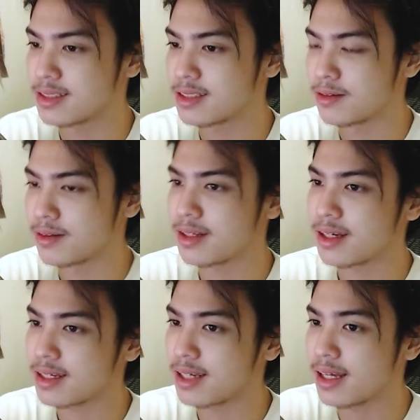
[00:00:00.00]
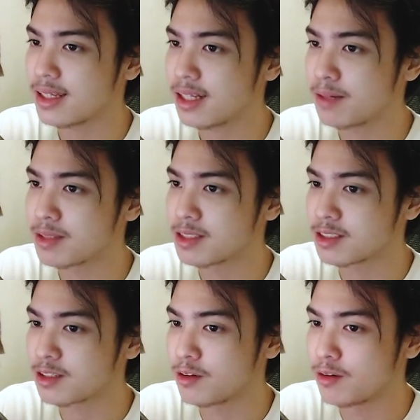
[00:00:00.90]
own thing again. Let me just
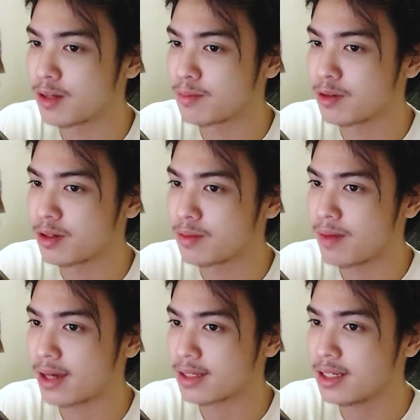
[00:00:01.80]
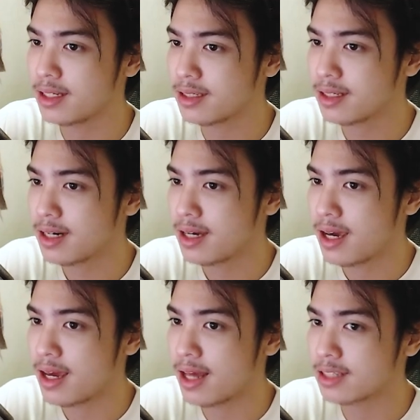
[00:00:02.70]
go and put it back here.
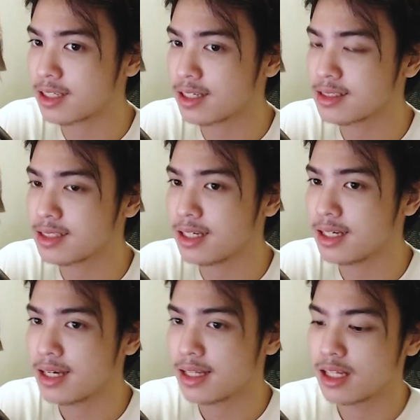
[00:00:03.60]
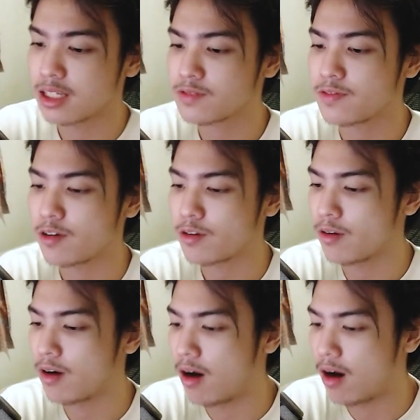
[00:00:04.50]
And as you can see, this photo
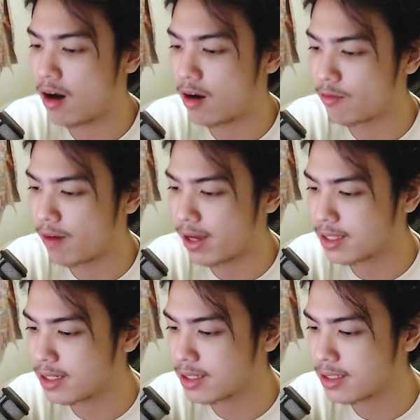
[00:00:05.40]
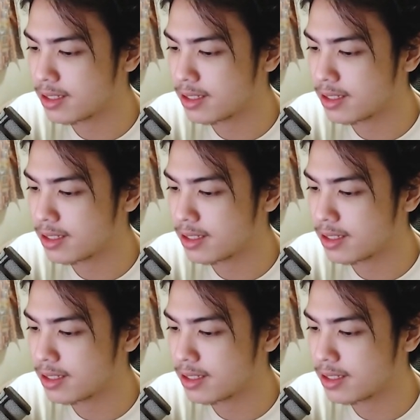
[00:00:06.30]
right here